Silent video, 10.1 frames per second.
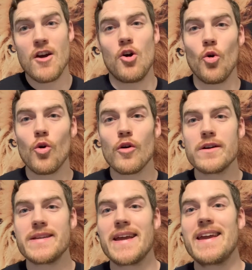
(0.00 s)
or
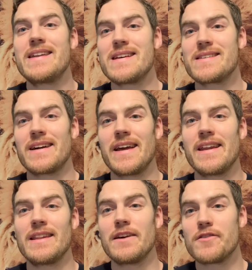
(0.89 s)
taking a desiccated
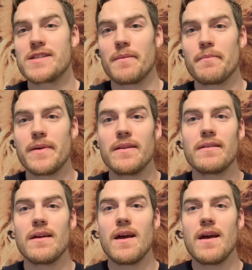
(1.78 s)
liver supplement.